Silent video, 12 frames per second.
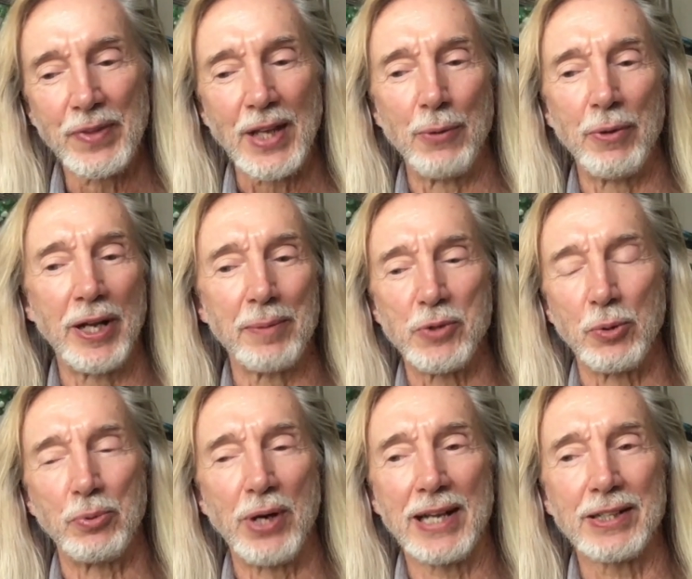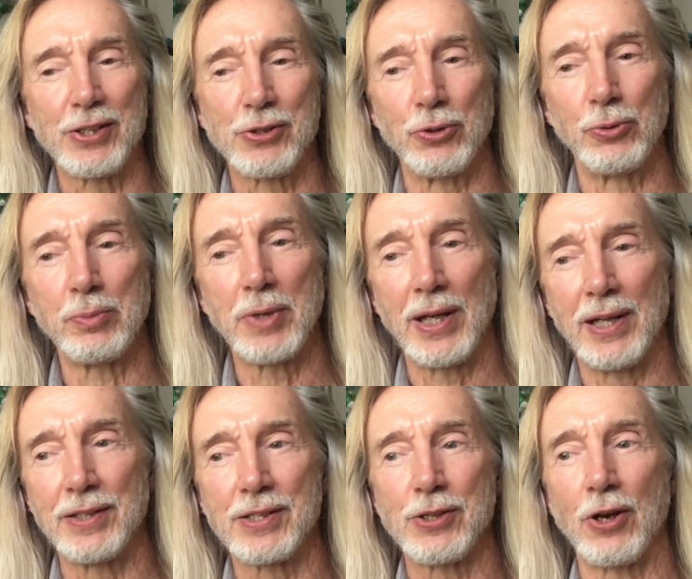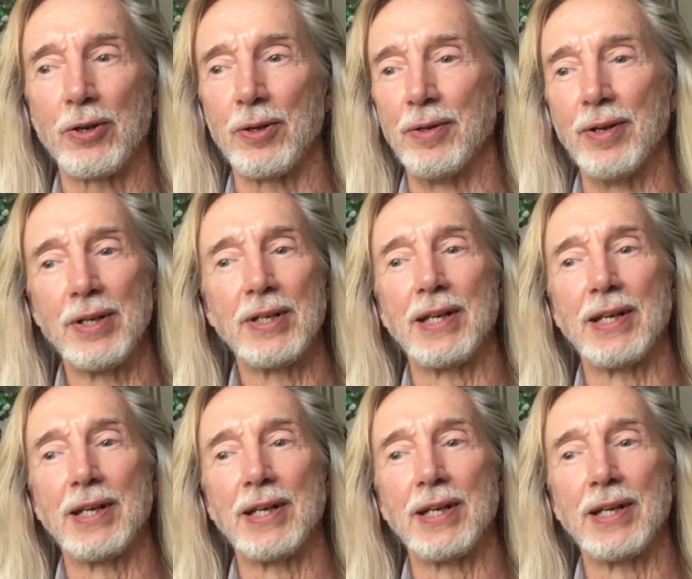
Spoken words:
I ran up to a practice room and started